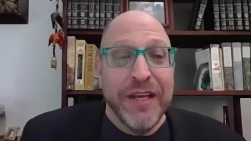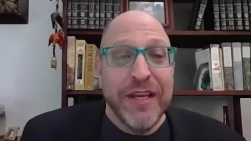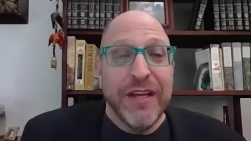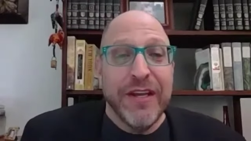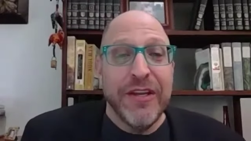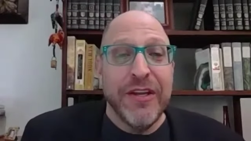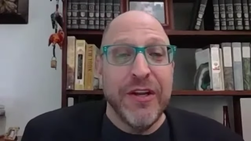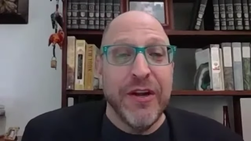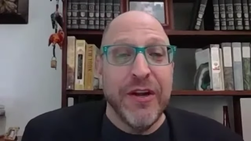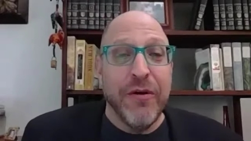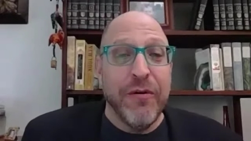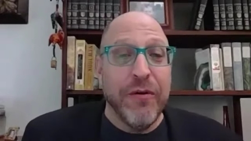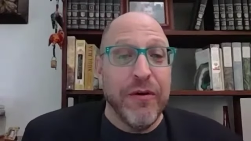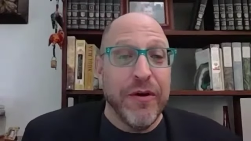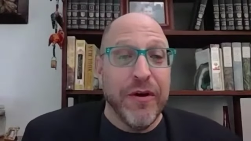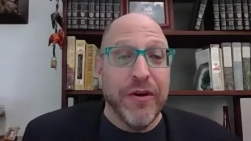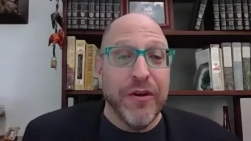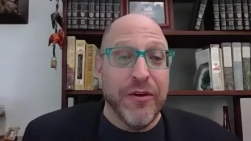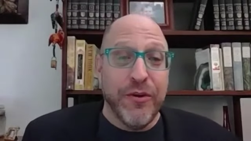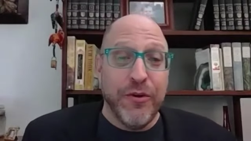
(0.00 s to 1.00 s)
You know,
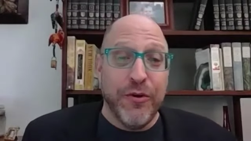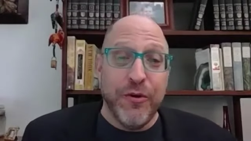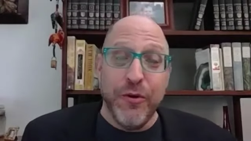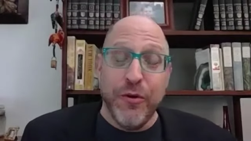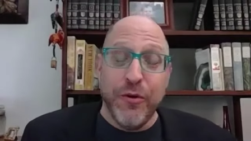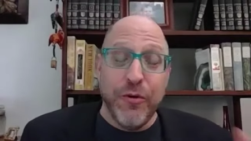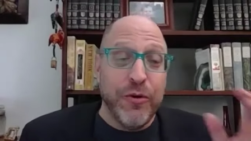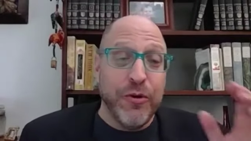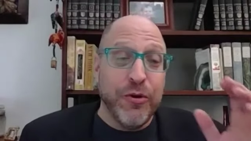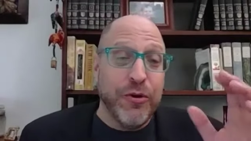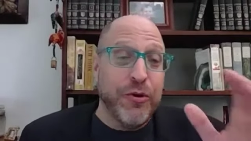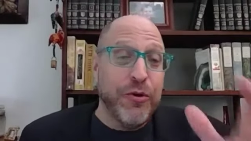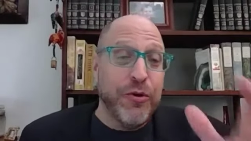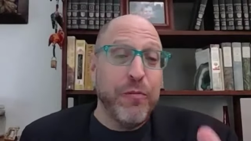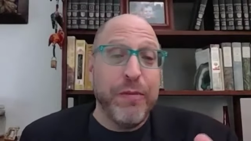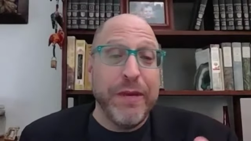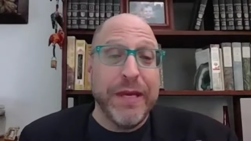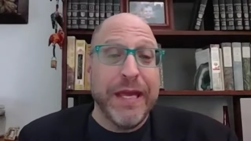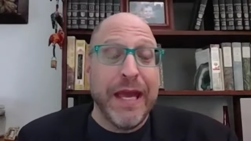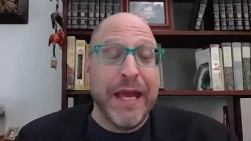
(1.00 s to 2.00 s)
you
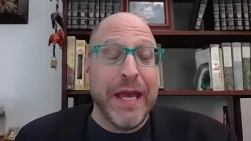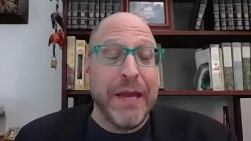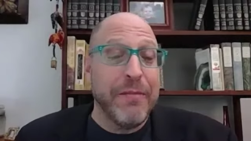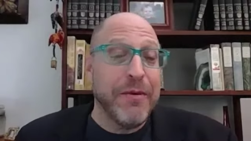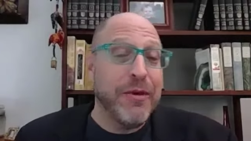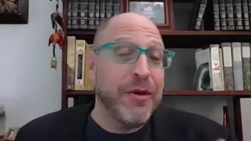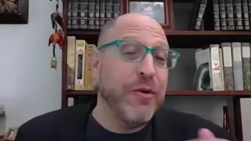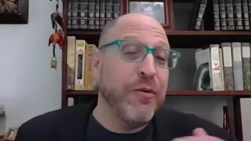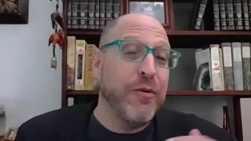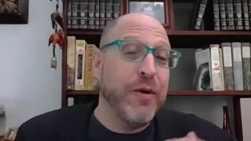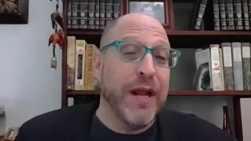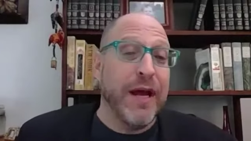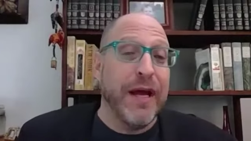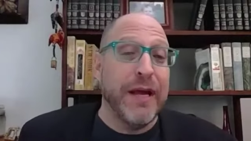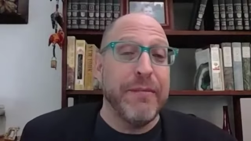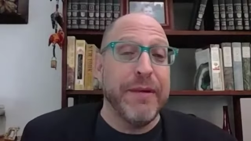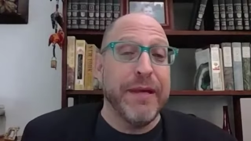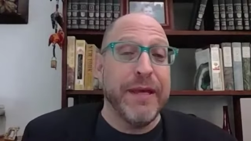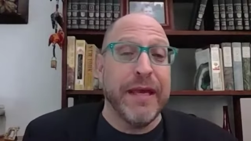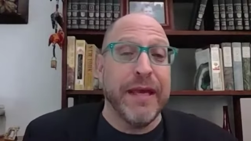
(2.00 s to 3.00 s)
became you and I
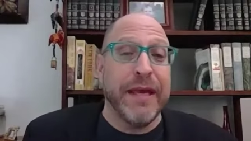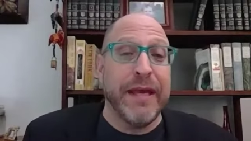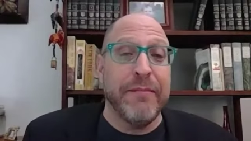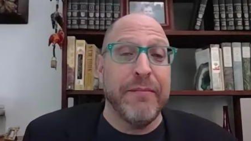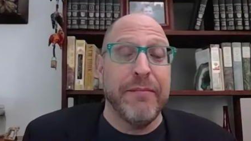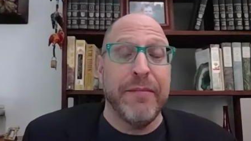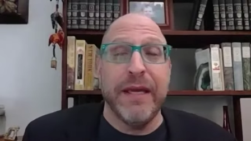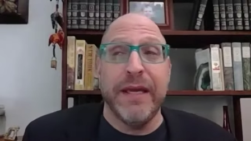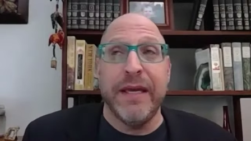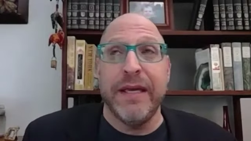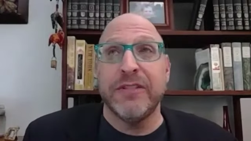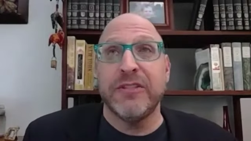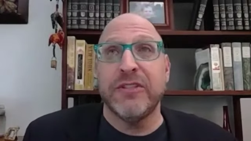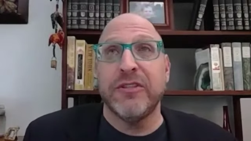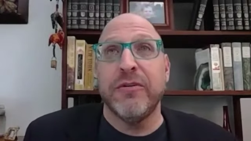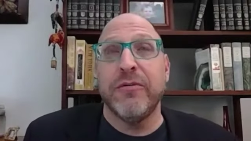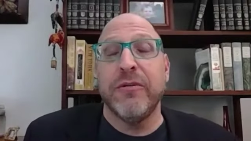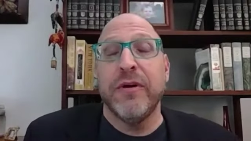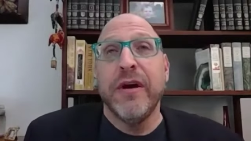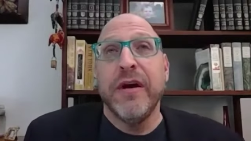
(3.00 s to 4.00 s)
became me.
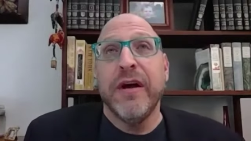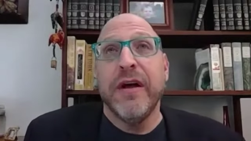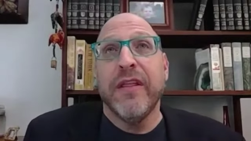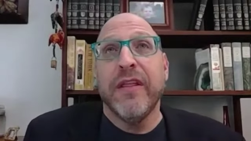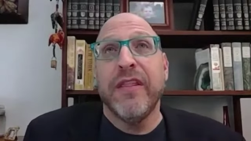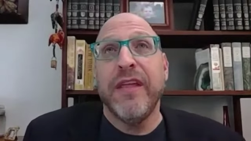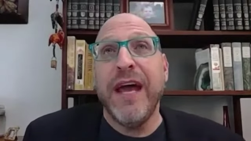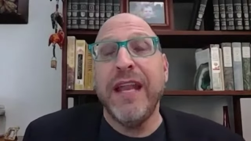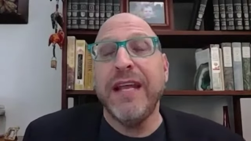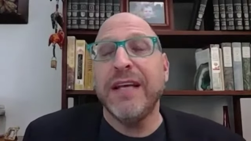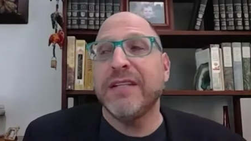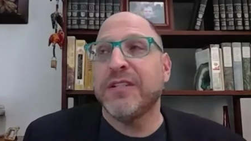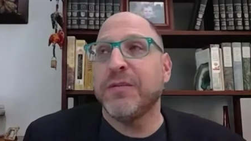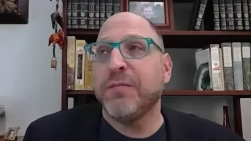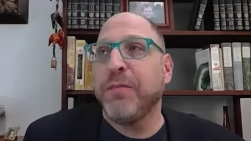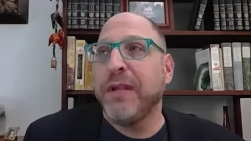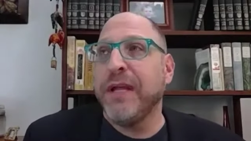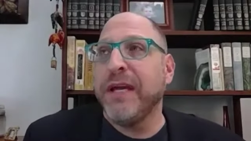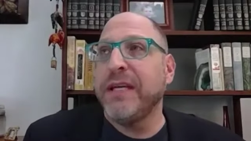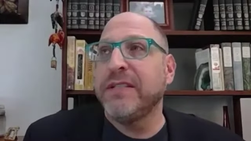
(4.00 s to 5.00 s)
So that
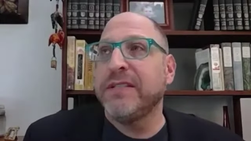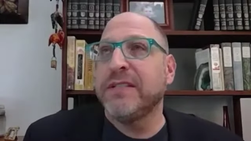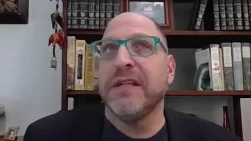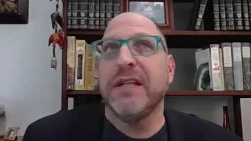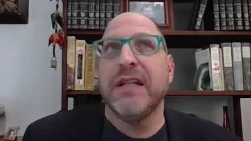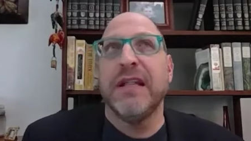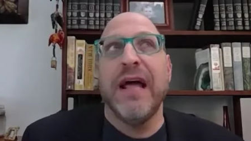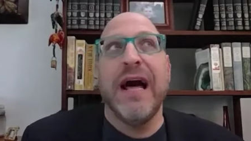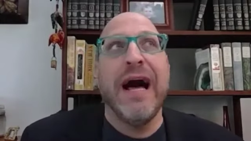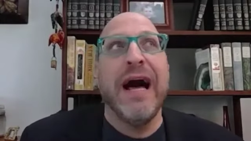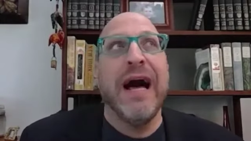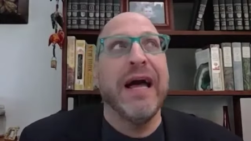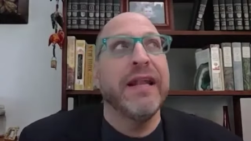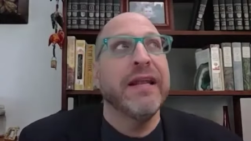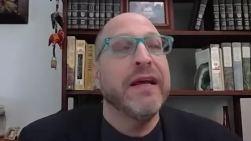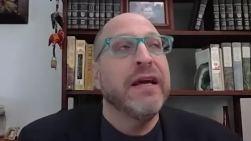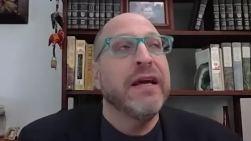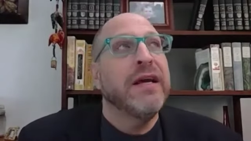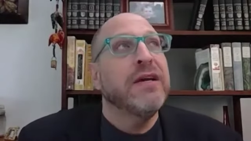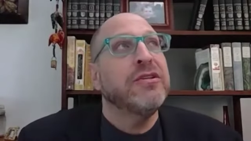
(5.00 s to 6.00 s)
explains a lot.
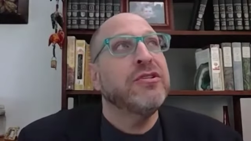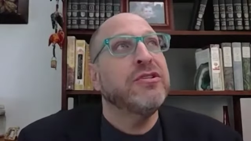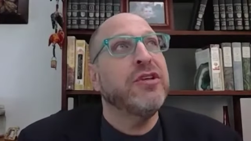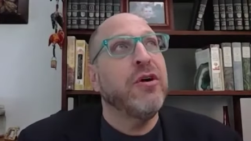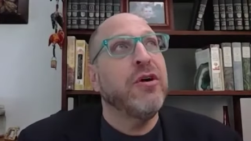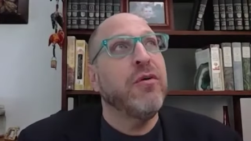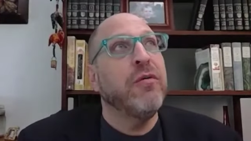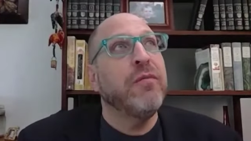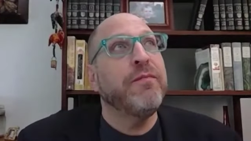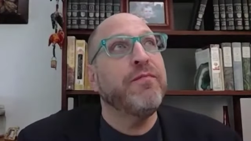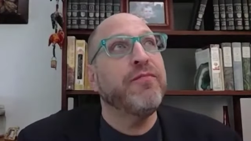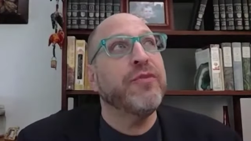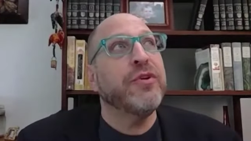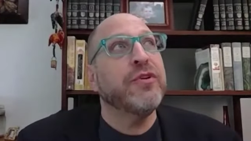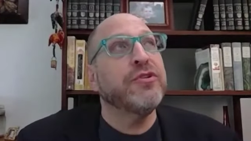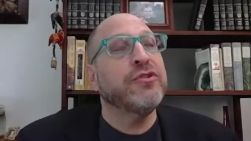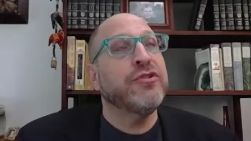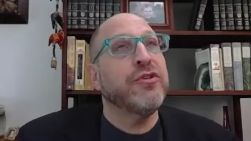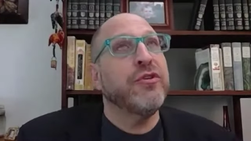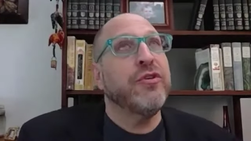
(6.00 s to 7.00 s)
So
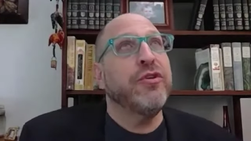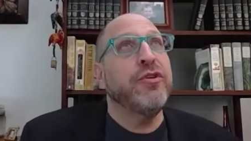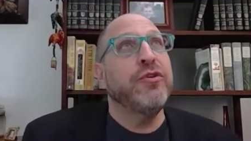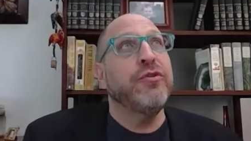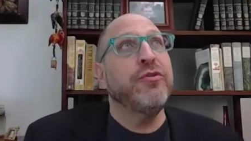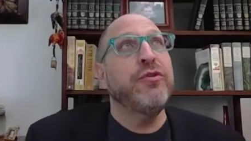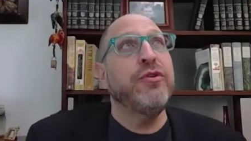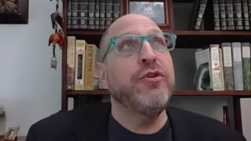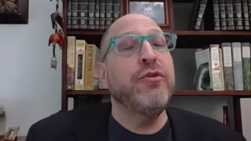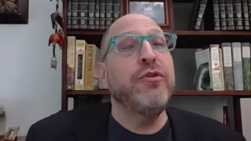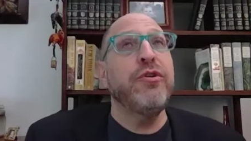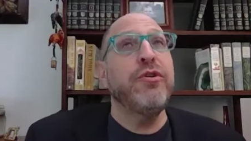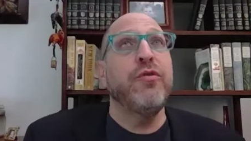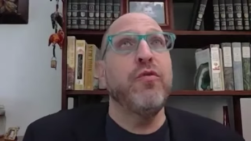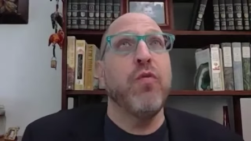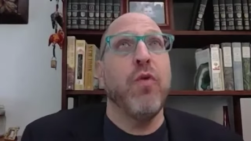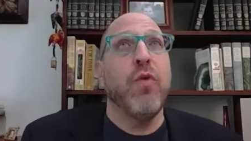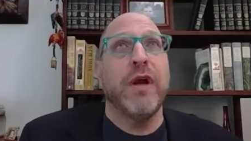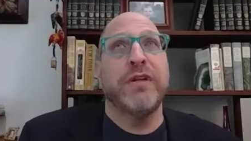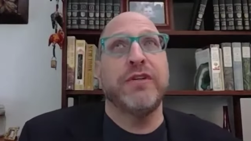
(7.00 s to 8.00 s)
you knew you
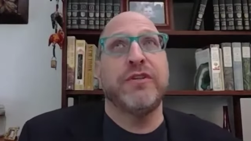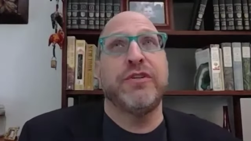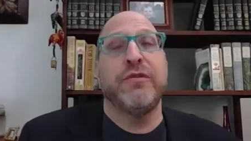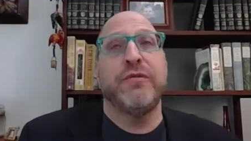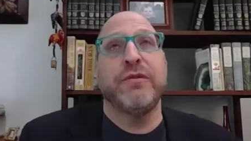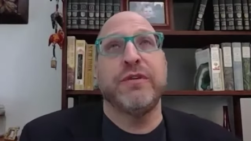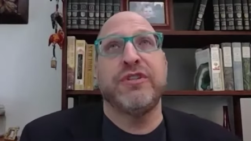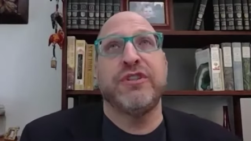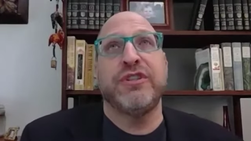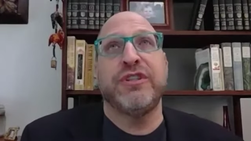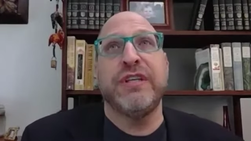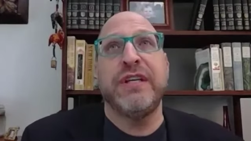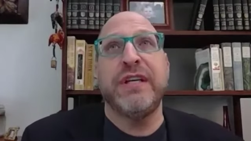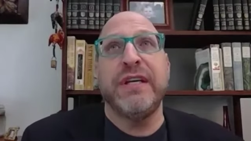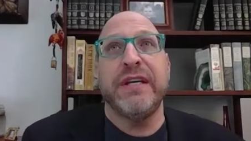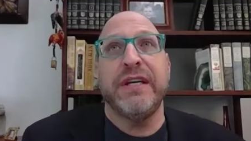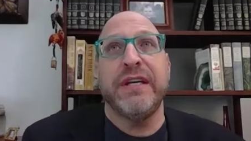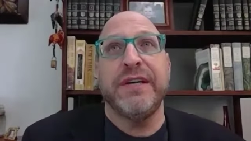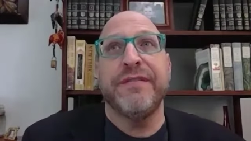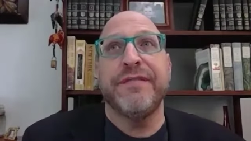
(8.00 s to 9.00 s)
wanted to
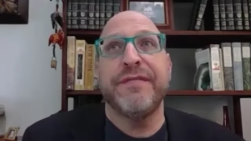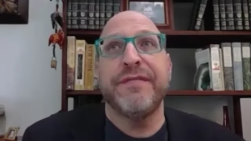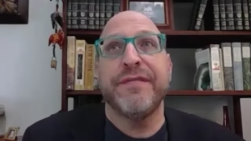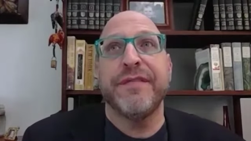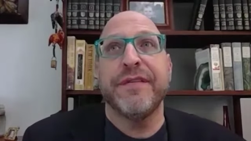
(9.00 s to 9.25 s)
achieve.